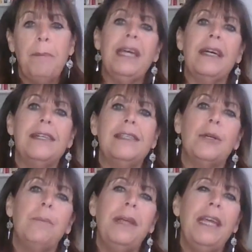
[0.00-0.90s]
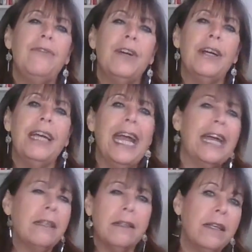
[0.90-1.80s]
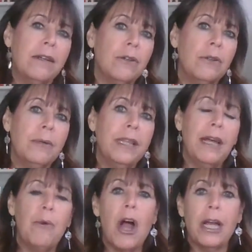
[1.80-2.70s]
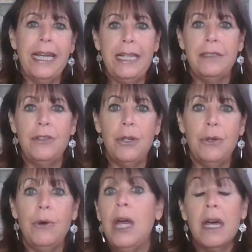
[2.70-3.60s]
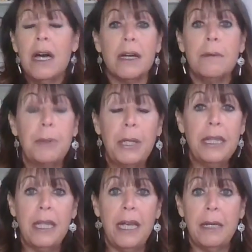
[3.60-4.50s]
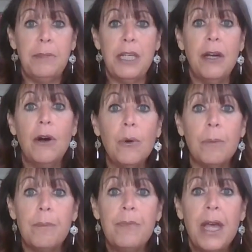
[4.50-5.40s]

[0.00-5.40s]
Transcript: because they're being very analytical when they walk into a completely empty home.